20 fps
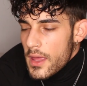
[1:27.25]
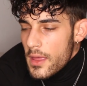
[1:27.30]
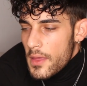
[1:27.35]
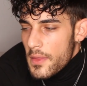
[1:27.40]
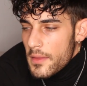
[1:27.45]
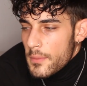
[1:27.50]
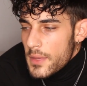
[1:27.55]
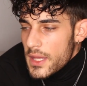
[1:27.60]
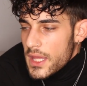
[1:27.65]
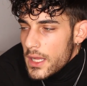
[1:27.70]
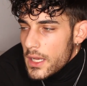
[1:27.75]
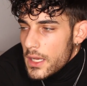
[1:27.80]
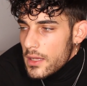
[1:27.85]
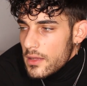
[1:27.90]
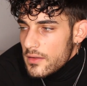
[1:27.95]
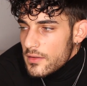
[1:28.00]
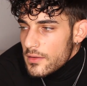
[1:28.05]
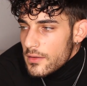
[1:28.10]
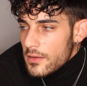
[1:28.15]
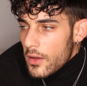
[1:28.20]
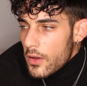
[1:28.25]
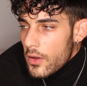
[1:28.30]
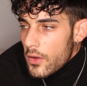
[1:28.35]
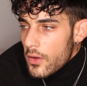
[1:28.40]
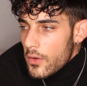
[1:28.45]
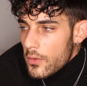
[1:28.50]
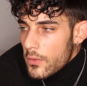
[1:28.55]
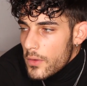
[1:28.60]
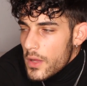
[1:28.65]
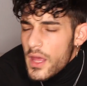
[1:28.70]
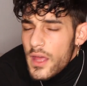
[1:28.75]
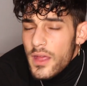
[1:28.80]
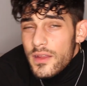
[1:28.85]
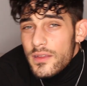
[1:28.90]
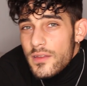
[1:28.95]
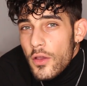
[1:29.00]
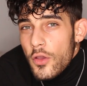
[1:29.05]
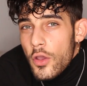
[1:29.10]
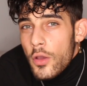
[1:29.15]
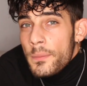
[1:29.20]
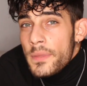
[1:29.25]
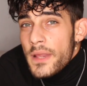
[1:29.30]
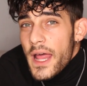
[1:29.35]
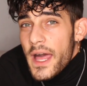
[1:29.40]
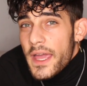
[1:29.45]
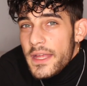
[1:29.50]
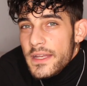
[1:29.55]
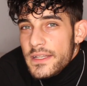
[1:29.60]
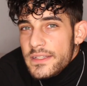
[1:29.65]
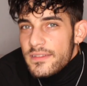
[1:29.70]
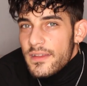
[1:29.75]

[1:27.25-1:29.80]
in the beginning, so don't complain,